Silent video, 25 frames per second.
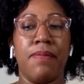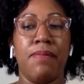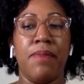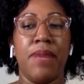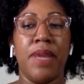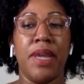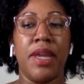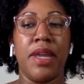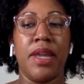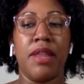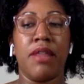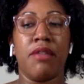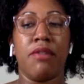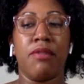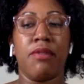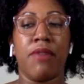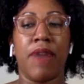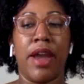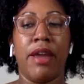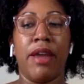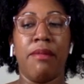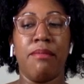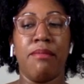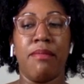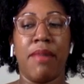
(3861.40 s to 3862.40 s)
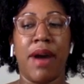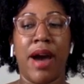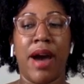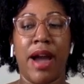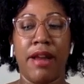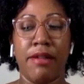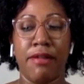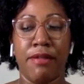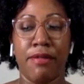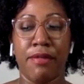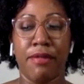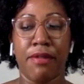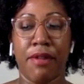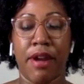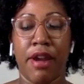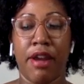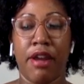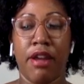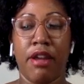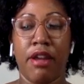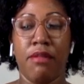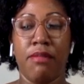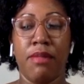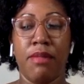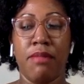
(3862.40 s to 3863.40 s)
being in the right mind
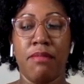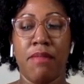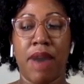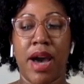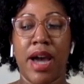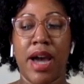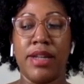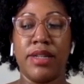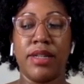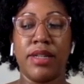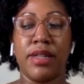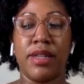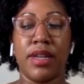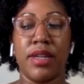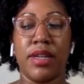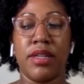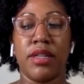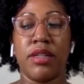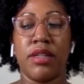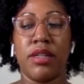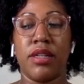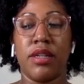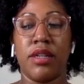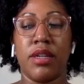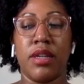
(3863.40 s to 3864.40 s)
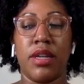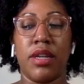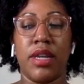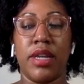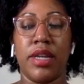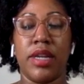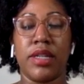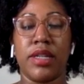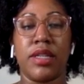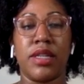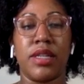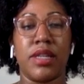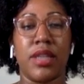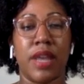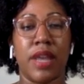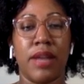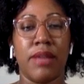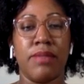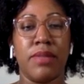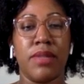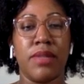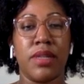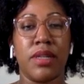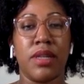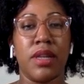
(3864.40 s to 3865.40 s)
frame and mindset to
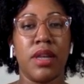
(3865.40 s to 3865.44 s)
accept